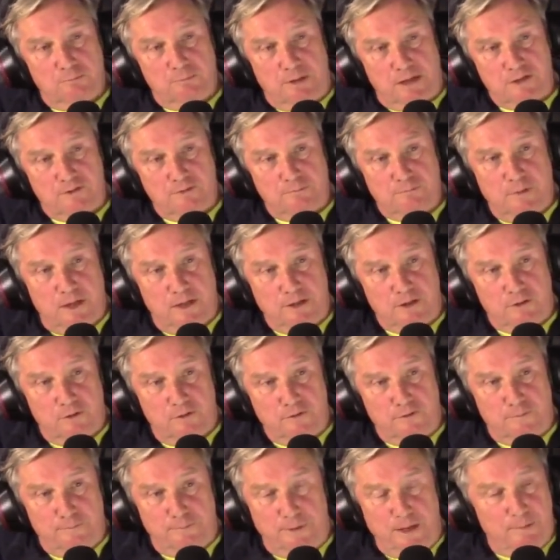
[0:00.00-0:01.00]
amount of minor
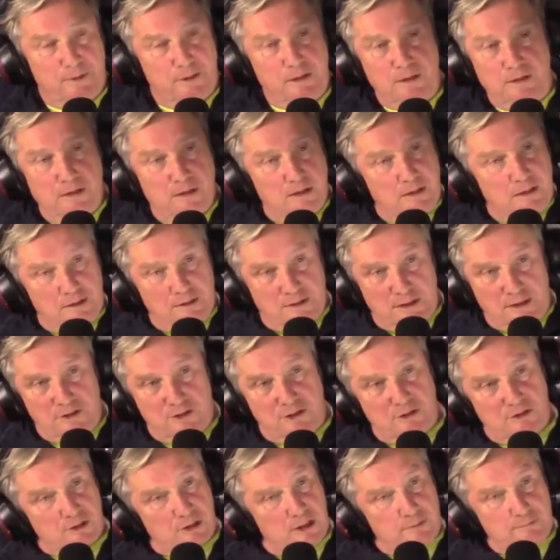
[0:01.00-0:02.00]
cognitive impairment, that's
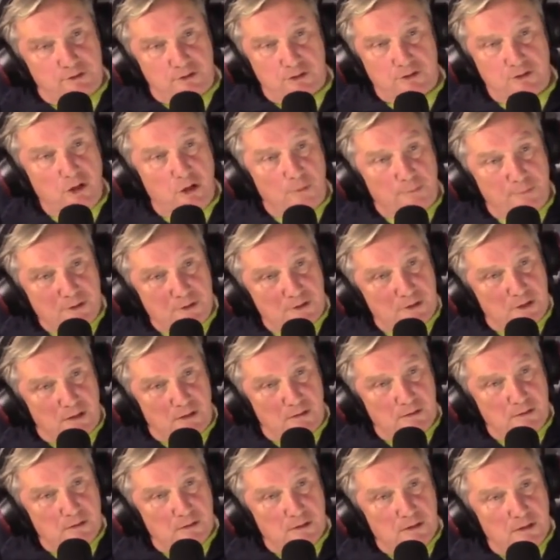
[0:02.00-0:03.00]
your time to stop, isn't it?